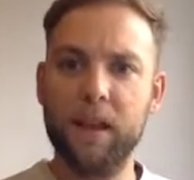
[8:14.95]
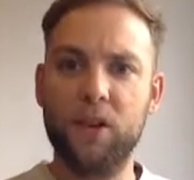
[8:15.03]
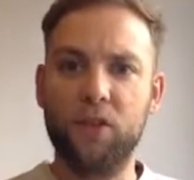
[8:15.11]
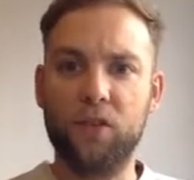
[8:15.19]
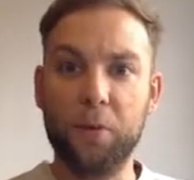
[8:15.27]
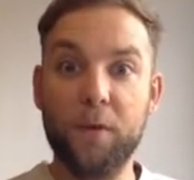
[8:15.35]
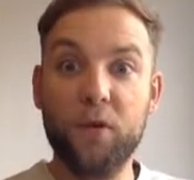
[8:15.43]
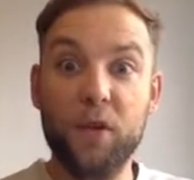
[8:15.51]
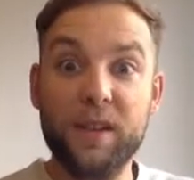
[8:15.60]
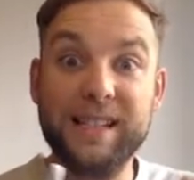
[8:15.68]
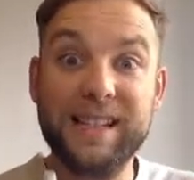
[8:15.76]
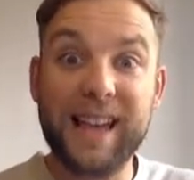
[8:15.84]
So we've got the
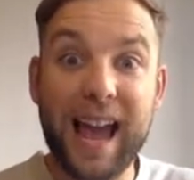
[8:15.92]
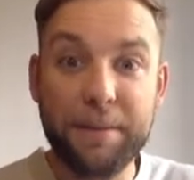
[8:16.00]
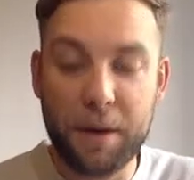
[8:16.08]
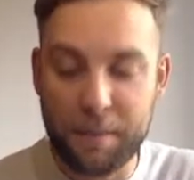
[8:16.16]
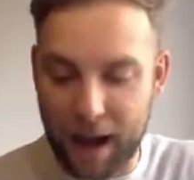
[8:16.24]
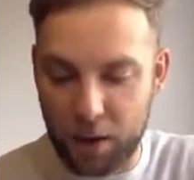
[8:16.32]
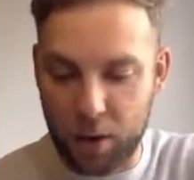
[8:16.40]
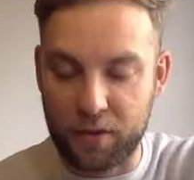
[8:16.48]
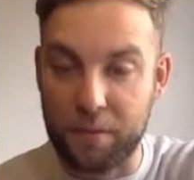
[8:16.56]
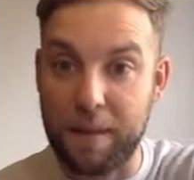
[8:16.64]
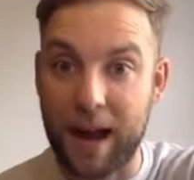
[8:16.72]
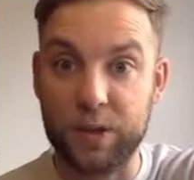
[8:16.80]
same amount of the
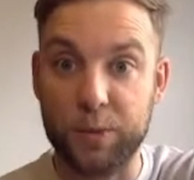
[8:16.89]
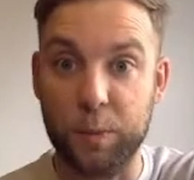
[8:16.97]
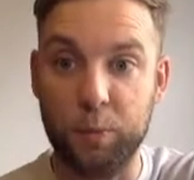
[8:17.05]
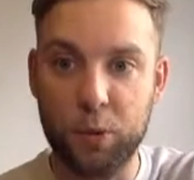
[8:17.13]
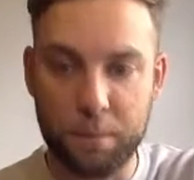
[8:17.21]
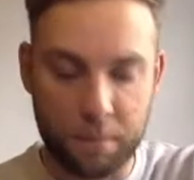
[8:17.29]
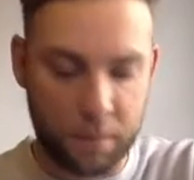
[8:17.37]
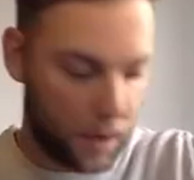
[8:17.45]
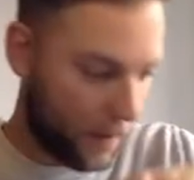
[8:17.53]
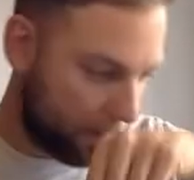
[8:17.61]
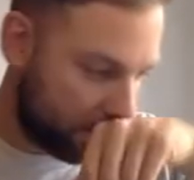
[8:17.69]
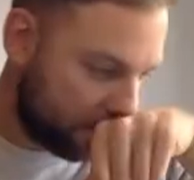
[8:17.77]
maximum number.
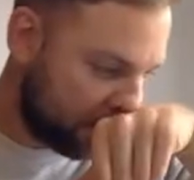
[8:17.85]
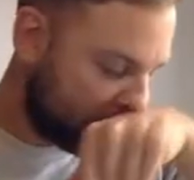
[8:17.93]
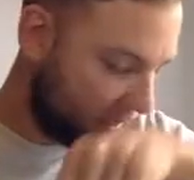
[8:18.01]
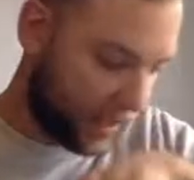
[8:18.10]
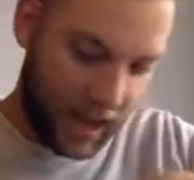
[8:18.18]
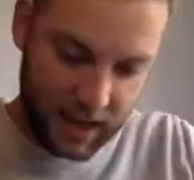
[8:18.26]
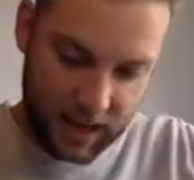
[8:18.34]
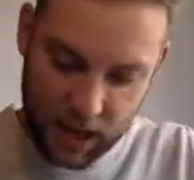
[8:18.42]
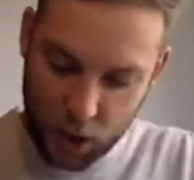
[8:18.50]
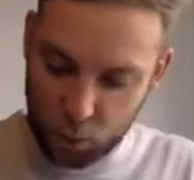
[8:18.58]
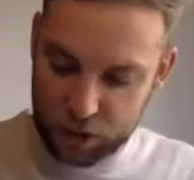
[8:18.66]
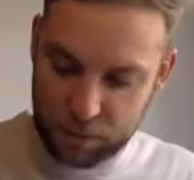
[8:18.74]
Okay,
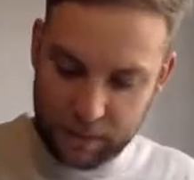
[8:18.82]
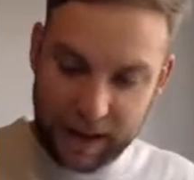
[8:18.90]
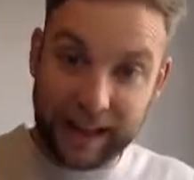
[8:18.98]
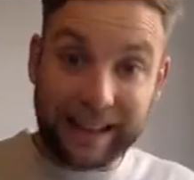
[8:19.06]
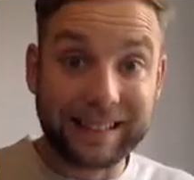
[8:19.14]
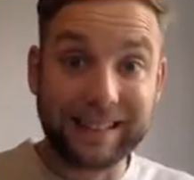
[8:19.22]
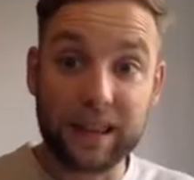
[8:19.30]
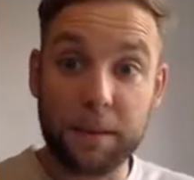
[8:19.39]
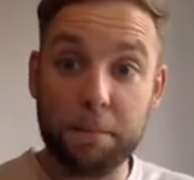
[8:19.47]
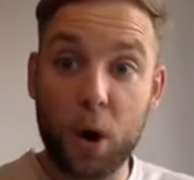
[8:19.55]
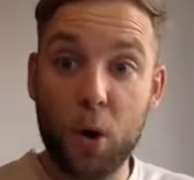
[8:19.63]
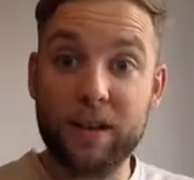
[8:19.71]
which means that the
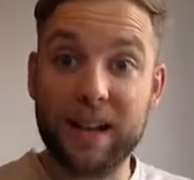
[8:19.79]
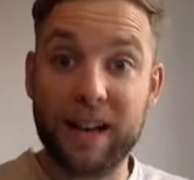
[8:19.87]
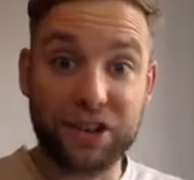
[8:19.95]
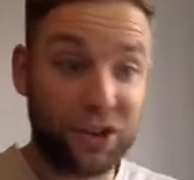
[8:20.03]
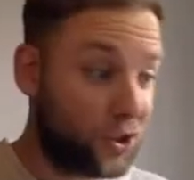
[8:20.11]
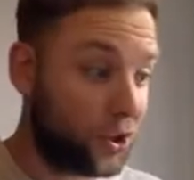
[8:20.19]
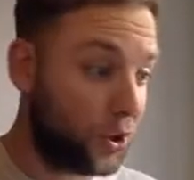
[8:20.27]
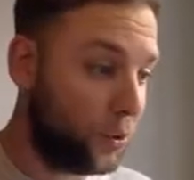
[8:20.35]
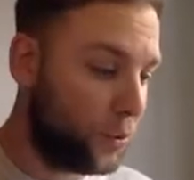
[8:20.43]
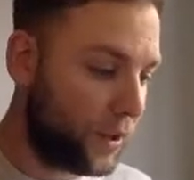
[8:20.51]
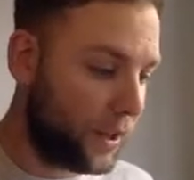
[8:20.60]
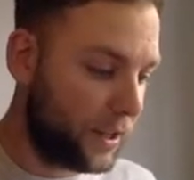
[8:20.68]
mode is actually 2
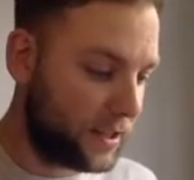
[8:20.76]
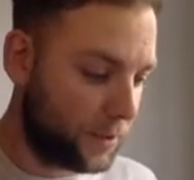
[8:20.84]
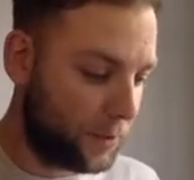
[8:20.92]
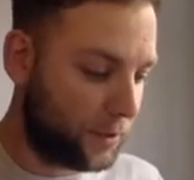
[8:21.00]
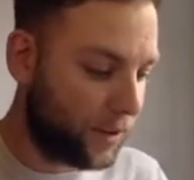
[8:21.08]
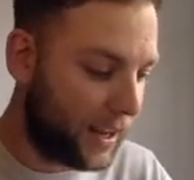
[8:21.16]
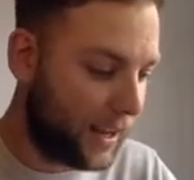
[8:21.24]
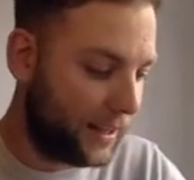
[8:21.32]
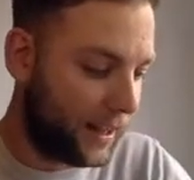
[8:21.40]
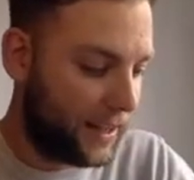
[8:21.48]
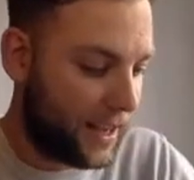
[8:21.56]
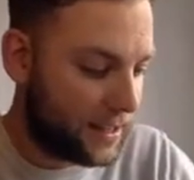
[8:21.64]
things. So we'd write it
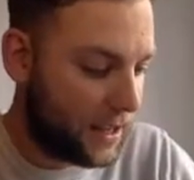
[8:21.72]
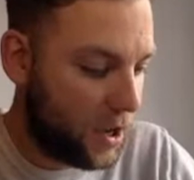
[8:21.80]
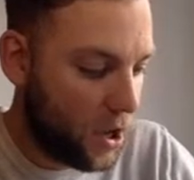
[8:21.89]
like this.